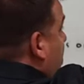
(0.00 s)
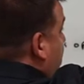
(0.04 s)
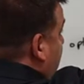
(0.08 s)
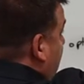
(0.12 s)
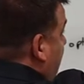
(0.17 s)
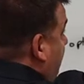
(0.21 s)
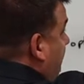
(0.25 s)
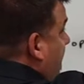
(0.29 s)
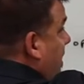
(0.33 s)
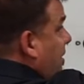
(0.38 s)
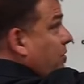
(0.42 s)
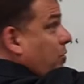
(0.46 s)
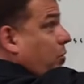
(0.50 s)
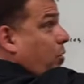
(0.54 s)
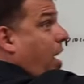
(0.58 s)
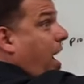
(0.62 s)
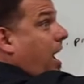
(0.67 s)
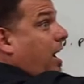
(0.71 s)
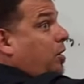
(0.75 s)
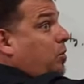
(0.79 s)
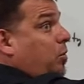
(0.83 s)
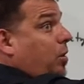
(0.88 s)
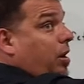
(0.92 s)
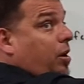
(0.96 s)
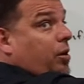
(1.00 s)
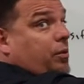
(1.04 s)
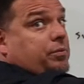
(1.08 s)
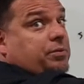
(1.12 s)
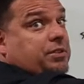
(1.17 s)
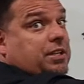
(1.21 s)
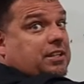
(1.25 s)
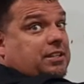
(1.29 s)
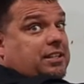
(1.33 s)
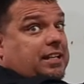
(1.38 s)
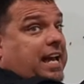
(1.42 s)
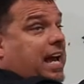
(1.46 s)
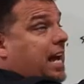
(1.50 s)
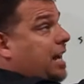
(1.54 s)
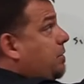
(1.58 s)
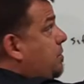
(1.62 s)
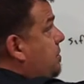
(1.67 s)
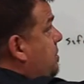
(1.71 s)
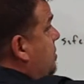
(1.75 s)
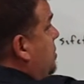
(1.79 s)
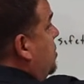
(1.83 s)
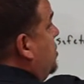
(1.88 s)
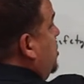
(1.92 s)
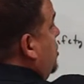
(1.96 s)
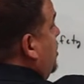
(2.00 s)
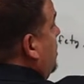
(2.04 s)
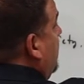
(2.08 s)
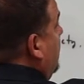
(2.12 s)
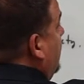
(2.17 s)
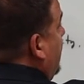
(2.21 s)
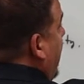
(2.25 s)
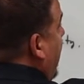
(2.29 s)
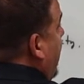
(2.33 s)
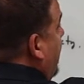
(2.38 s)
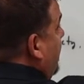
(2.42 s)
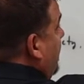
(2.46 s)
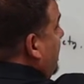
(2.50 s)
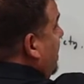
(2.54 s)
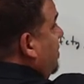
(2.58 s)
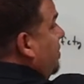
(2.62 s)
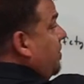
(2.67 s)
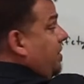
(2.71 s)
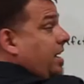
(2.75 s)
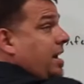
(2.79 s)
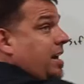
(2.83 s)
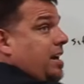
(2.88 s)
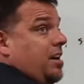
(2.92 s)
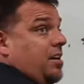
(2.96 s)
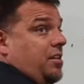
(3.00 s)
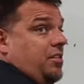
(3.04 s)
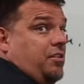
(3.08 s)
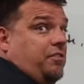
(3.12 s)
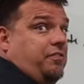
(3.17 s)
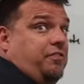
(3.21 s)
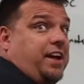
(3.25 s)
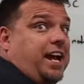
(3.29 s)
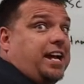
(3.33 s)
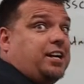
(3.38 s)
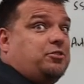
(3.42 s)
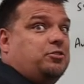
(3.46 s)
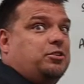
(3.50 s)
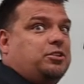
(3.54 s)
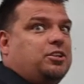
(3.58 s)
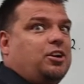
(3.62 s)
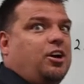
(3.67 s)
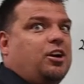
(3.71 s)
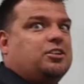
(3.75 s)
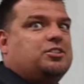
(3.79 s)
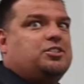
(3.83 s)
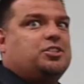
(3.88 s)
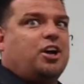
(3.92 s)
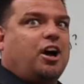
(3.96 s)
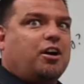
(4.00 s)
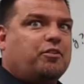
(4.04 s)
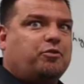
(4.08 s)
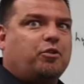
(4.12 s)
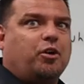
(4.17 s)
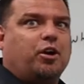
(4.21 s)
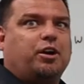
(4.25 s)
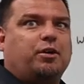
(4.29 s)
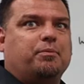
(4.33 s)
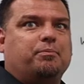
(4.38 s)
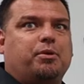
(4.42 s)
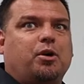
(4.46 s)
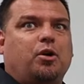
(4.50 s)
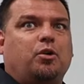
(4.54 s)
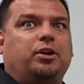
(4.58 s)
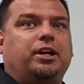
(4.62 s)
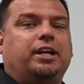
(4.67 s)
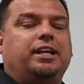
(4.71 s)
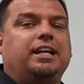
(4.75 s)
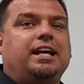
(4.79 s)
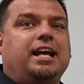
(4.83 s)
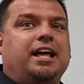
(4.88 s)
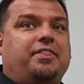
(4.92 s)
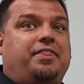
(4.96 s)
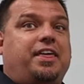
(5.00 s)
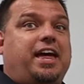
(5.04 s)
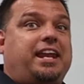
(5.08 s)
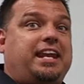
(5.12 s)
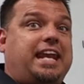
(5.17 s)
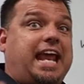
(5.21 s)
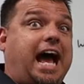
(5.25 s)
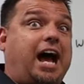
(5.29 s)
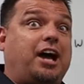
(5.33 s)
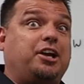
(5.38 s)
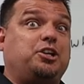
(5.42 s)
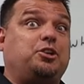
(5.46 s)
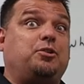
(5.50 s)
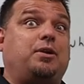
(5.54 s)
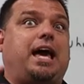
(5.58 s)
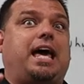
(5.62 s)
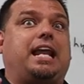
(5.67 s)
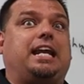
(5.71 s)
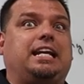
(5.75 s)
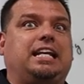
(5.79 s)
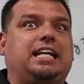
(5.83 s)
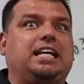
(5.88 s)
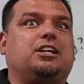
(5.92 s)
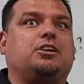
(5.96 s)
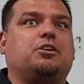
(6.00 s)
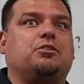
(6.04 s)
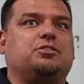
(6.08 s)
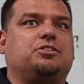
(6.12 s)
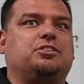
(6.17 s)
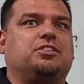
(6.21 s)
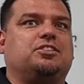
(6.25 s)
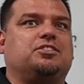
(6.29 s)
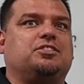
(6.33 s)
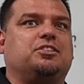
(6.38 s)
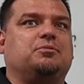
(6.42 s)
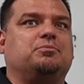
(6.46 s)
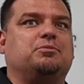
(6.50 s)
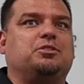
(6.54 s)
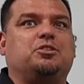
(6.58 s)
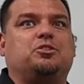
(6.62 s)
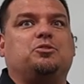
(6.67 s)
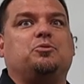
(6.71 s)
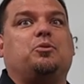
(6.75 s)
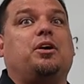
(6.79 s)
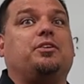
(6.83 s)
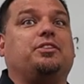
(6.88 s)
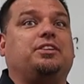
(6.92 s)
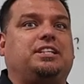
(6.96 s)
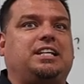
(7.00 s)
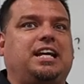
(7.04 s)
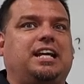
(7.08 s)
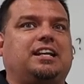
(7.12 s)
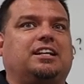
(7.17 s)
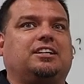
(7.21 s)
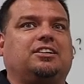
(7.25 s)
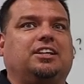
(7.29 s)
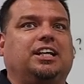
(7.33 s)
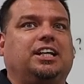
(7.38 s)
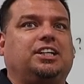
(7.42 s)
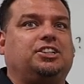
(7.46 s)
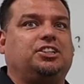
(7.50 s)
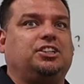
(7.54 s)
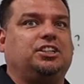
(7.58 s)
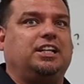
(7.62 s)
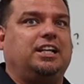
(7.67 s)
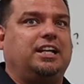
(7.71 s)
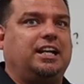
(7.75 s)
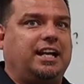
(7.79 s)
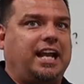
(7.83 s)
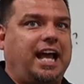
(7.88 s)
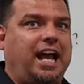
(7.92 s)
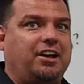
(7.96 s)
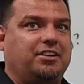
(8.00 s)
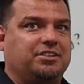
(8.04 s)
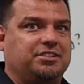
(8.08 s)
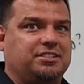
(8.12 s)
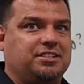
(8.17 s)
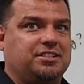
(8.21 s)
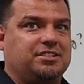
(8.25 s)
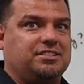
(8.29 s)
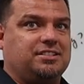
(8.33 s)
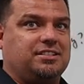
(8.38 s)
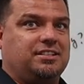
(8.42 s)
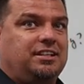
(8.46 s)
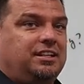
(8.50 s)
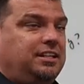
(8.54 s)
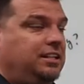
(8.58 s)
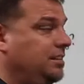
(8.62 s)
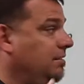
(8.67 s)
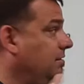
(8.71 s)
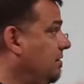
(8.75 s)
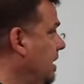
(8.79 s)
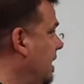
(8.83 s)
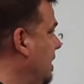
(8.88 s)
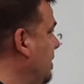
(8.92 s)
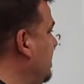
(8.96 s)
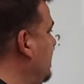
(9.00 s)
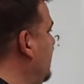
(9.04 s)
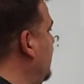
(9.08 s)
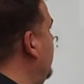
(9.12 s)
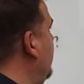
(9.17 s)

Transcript: Then Rockwell did the acquisition and added in the Factory Talk software component that now you had an ecosystem to do all the data collection and analysis. Okay?